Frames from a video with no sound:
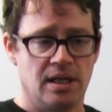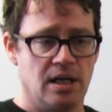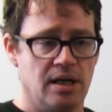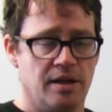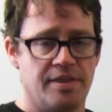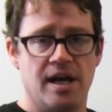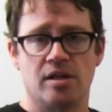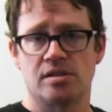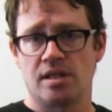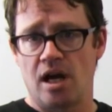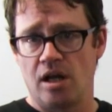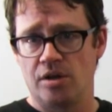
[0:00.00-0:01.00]

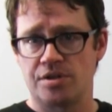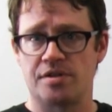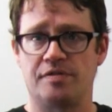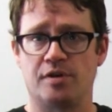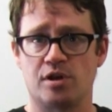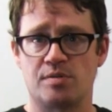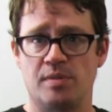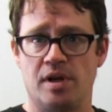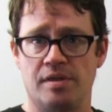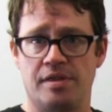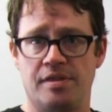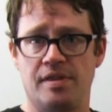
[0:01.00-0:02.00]
$1,000 the first
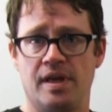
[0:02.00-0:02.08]
month,